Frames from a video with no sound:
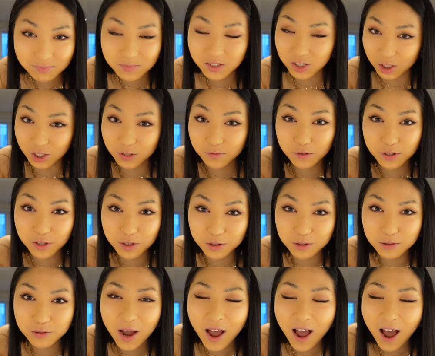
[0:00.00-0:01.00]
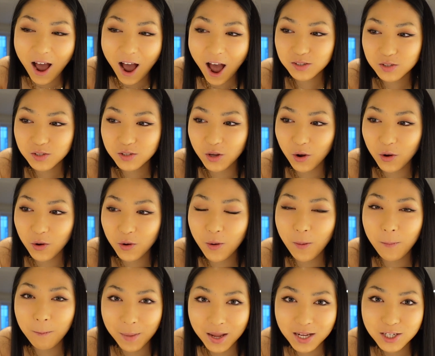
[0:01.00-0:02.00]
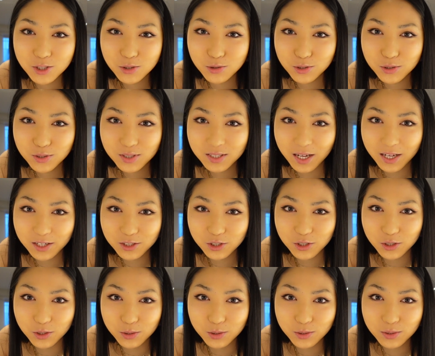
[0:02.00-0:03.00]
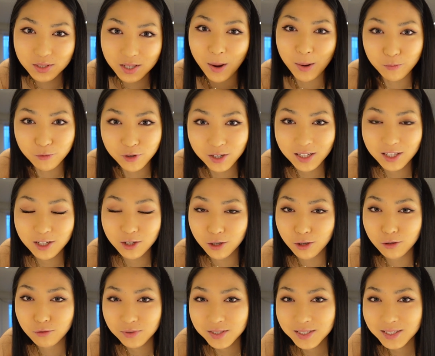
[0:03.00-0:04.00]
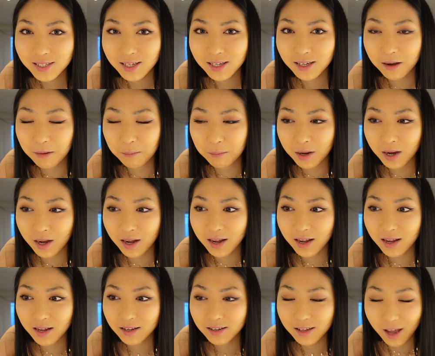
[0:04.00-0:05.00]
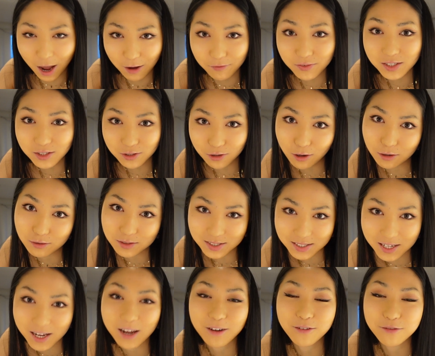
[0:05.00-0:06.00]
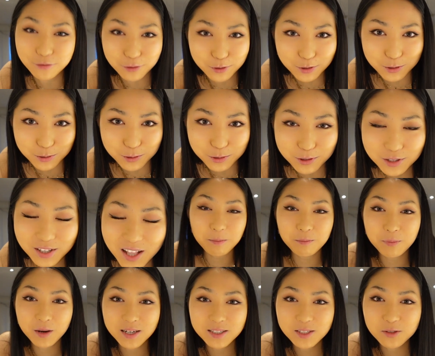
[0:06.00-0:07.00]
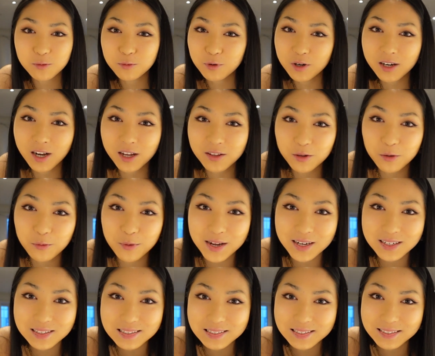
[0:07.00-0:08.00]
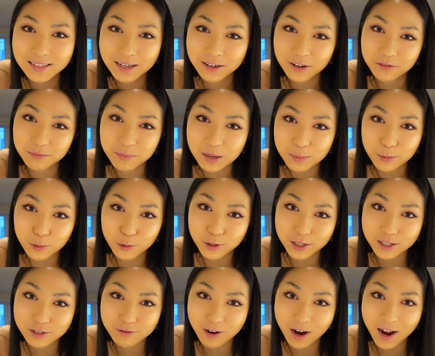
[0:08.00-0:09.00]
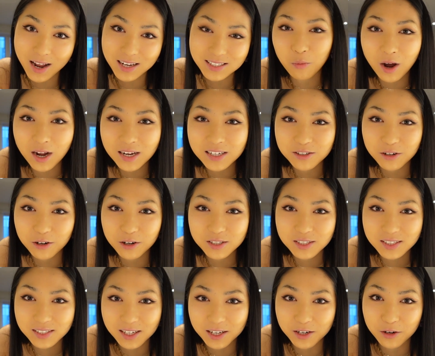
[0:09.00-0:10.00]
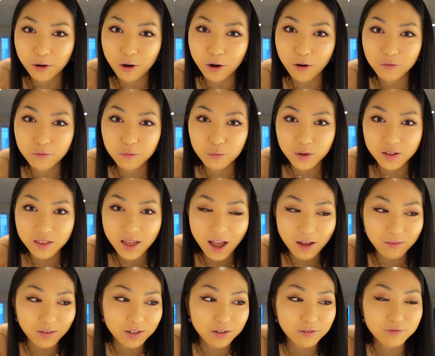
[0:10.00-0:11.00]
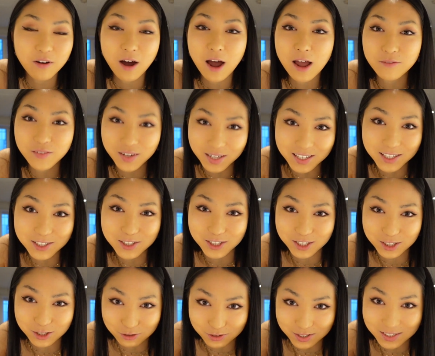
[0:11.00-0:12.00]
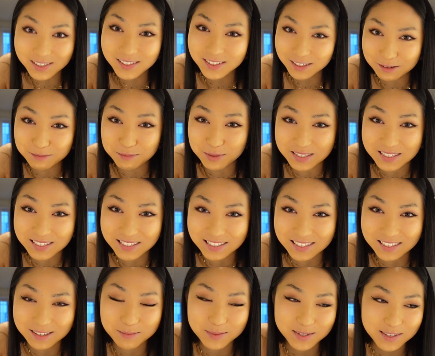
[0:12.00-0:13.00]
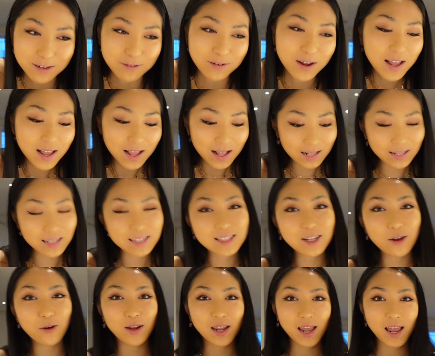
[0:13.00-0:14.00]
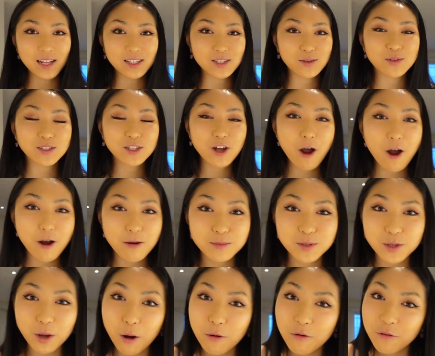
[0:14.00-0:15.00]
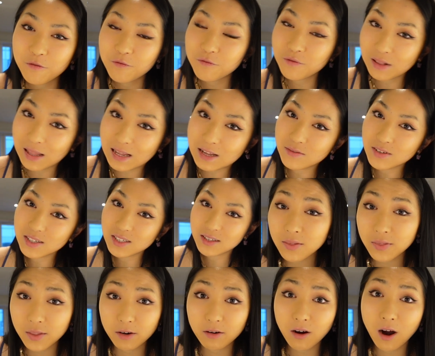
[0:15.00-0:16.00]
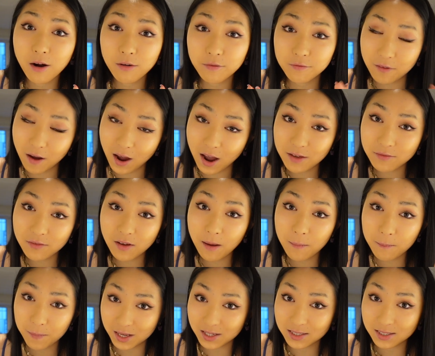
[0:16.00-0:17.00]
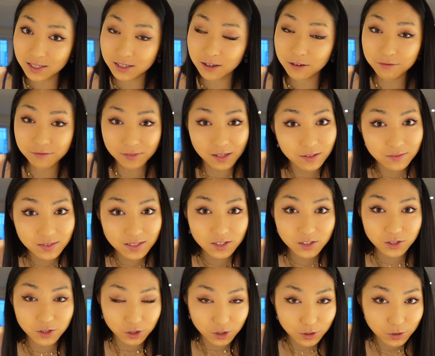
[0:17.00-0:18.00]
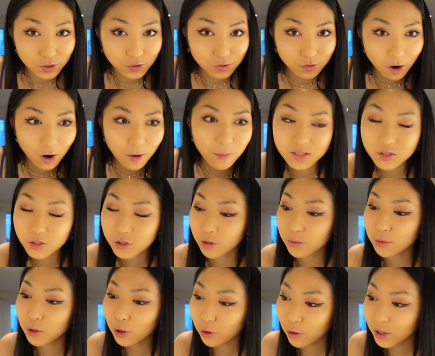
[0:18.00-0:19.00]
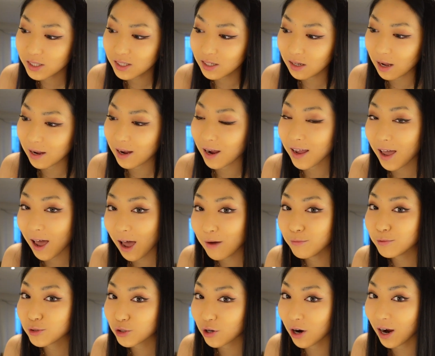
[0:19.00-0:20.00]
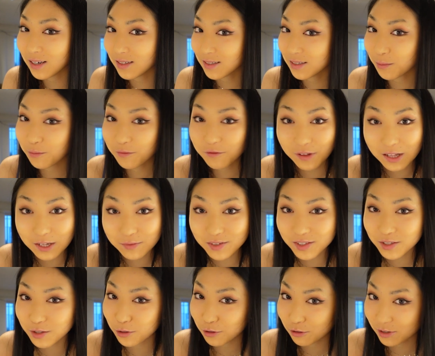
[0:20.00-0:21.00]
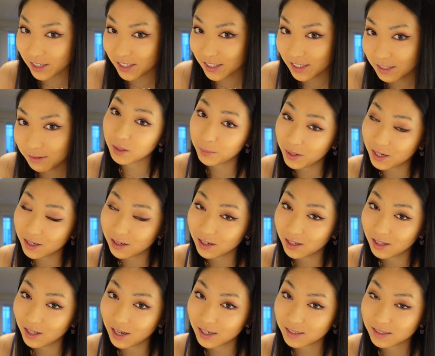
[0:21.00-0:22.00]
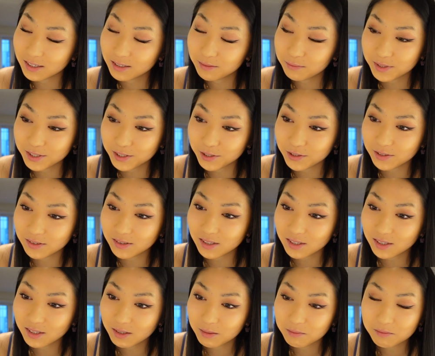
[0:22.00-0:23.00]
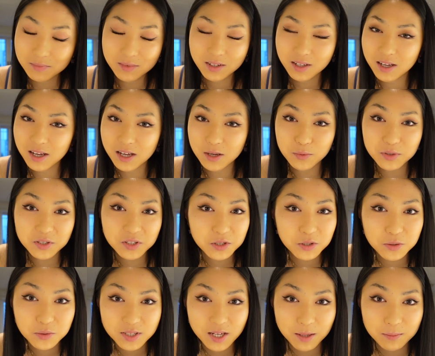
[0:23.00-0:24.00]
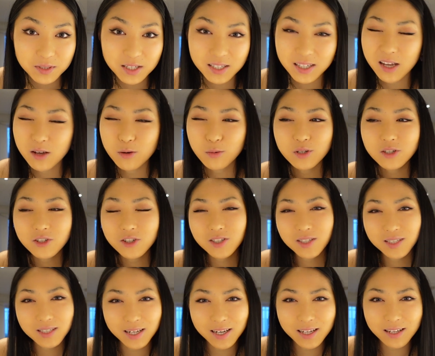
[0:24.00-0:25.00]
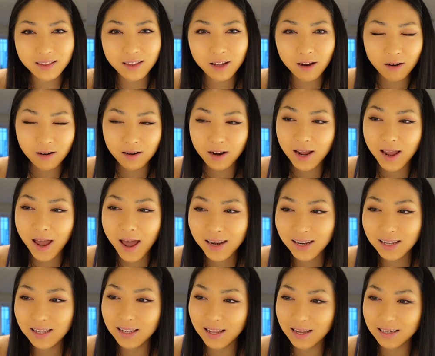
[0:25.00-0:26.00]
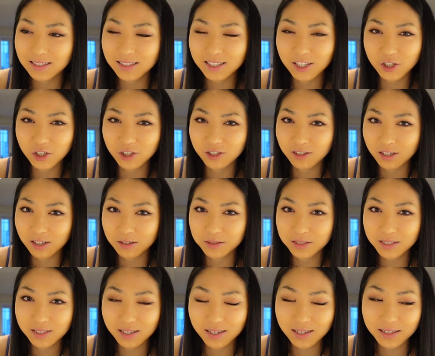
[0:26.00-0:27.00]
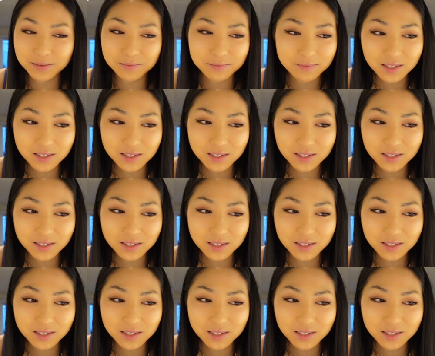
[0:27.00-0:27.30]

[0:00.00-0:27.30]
just for you. So make sure you stay tuned. I'm really, you know, risking my caffeine tolerance here for you all. But what other way to start off my morning, right? Why not start it off with having 5 energy drinks in my system? So let's go ahead. So in terms of flavors, there are 5 amazing flavors to choose from. So I'm not going to lie, I have tried some flavors already. The Pina colada, because it was too tempting. It was just sitting there and I had a leg session and I was like,